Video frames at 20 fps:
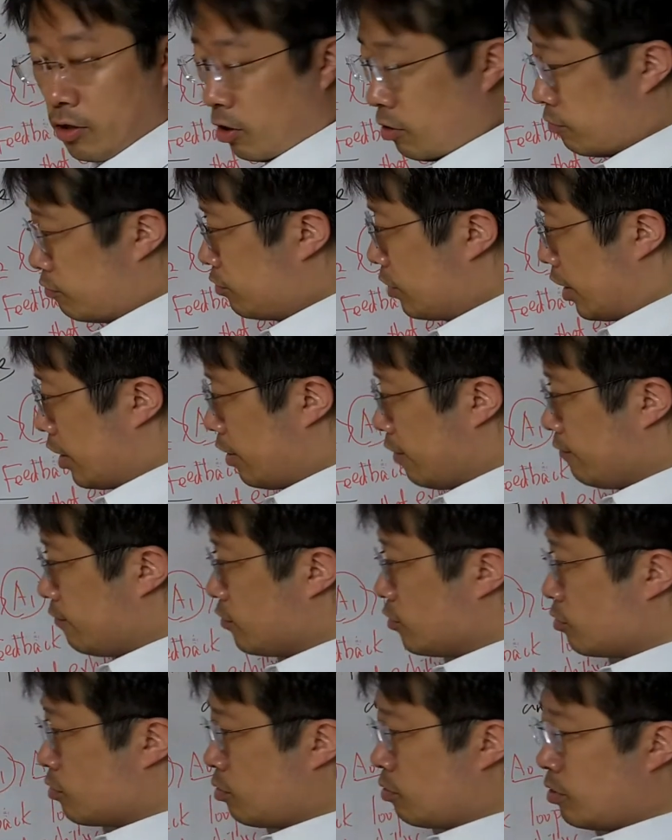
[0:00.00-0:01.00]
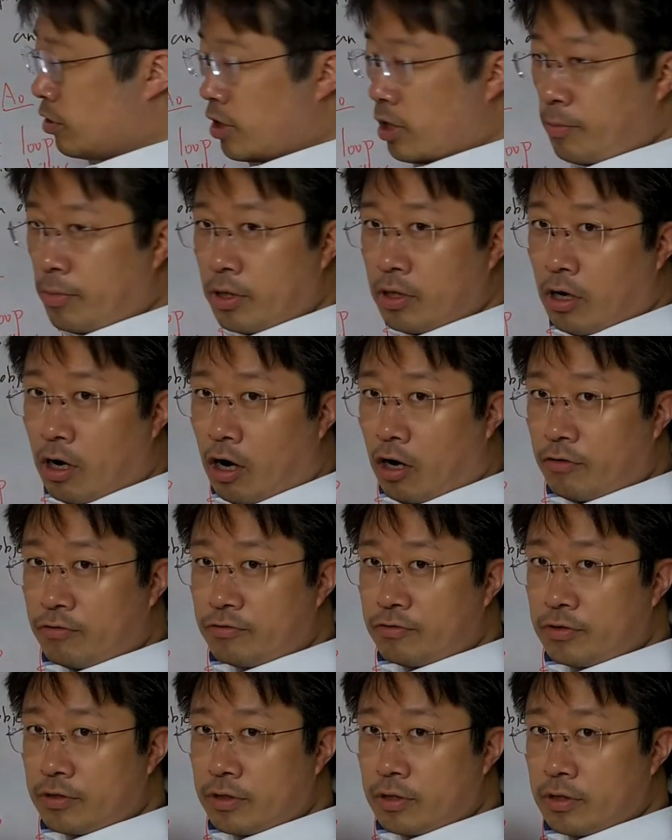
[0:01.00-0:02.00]
think, oh, I have to go a little bit
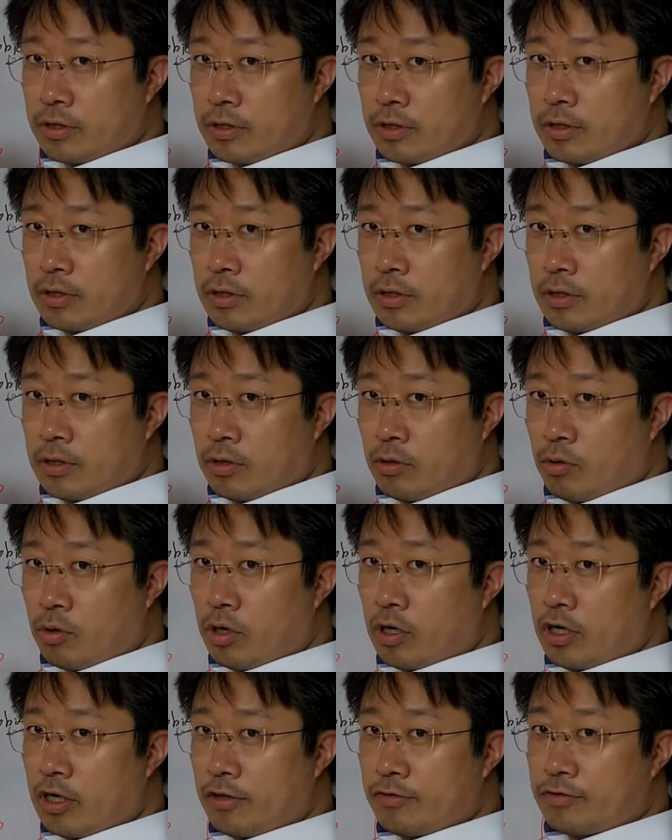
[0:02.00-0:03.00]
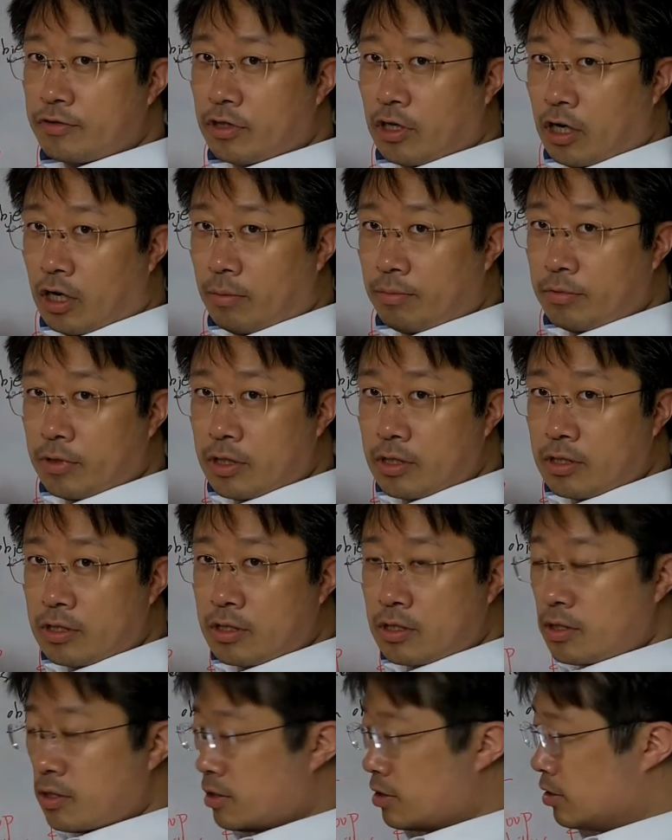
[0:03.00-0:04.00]
off or lift up
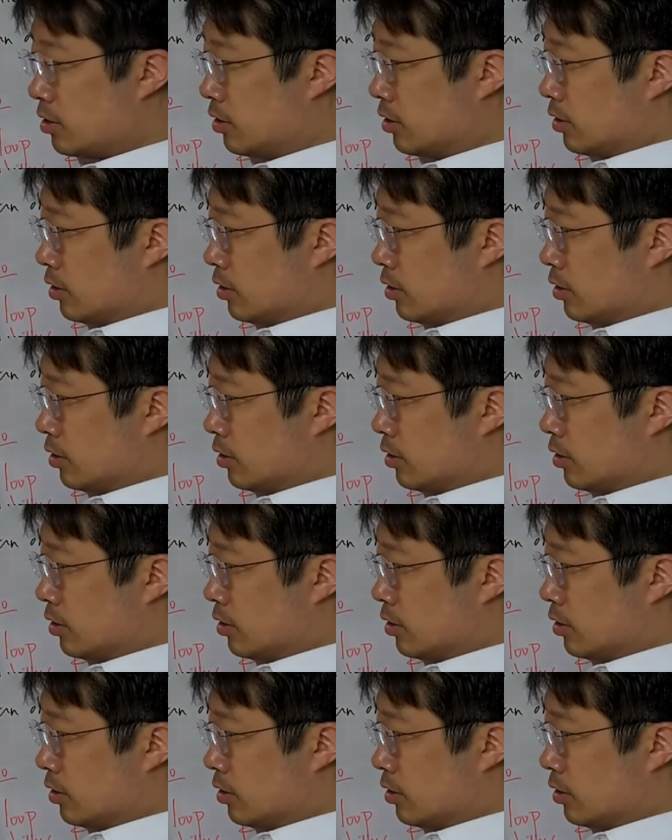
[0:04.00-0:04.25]
this